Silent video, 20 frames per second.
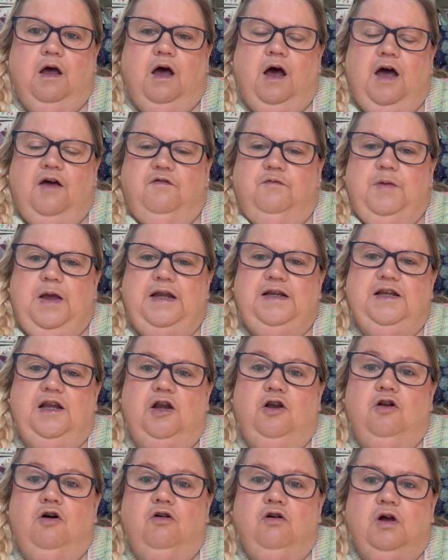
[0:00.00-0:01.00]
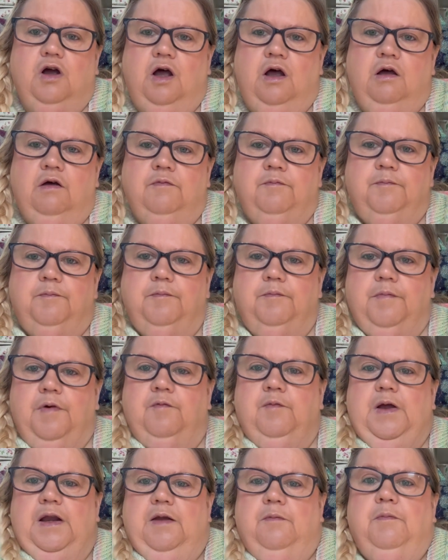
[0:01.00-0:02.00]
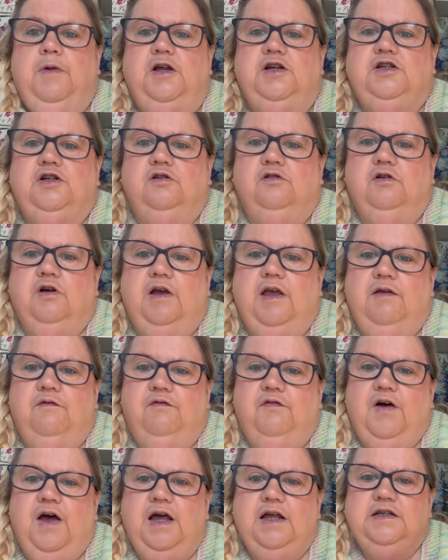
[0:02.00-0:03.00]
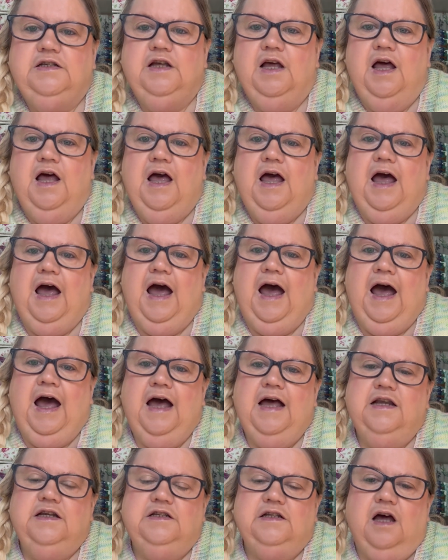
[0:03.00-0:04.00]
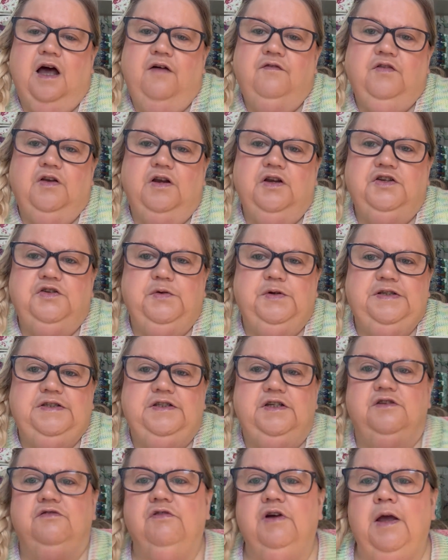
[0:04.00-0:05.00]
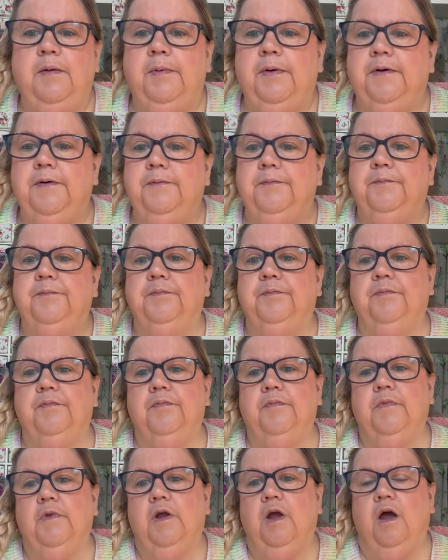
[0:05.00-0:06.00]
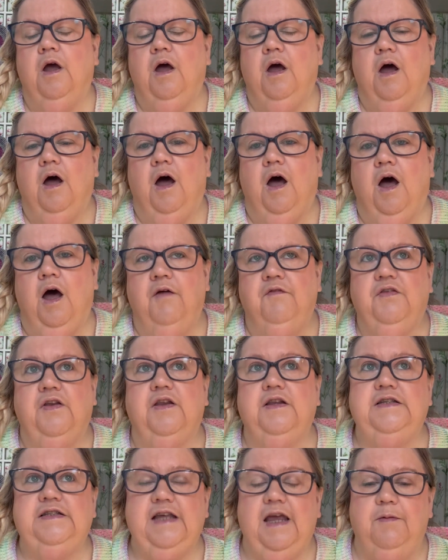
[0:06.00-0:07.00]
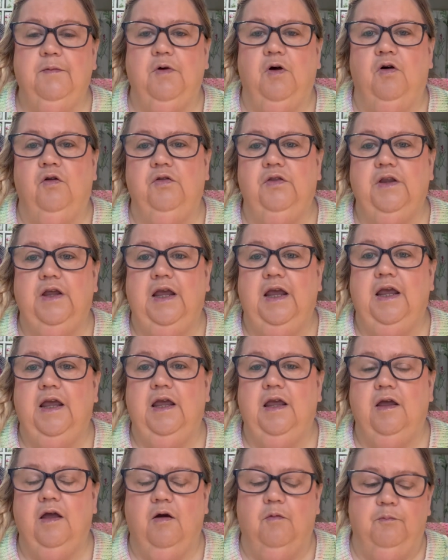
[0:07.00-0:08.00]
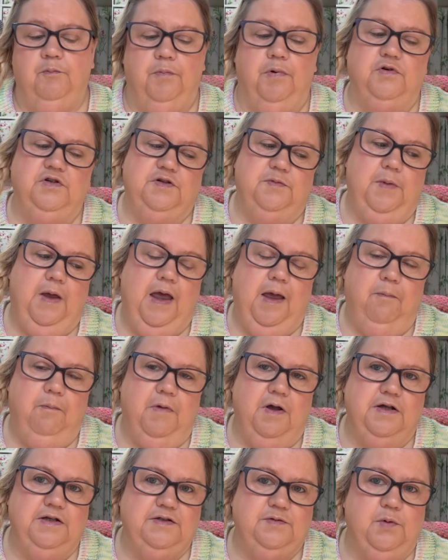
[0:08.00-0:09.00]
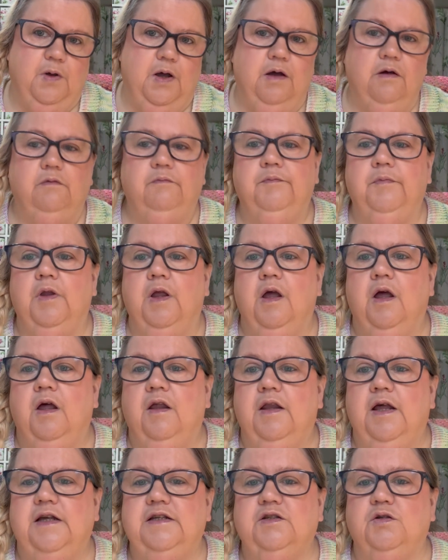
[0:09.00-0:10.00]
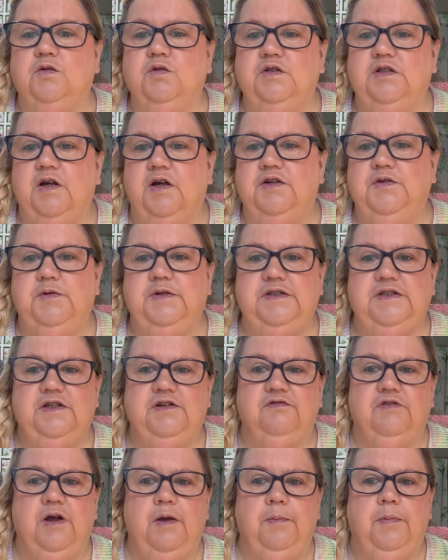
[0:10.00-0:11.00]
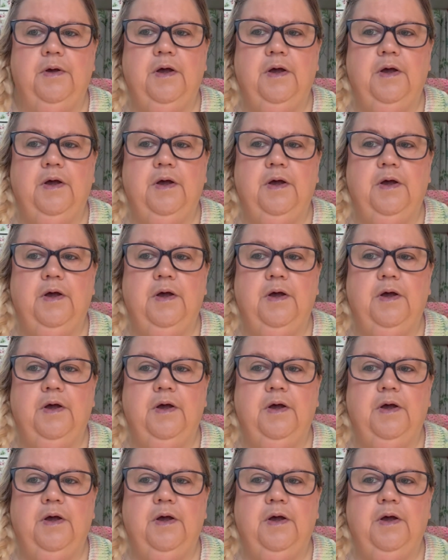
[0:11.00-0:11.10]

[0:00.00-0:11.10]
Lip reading: I've made it longer. I've made it much longer, in fact, and I've done a twisted rib. I've done the same on the bottom hem as well. That's also a twisted rib.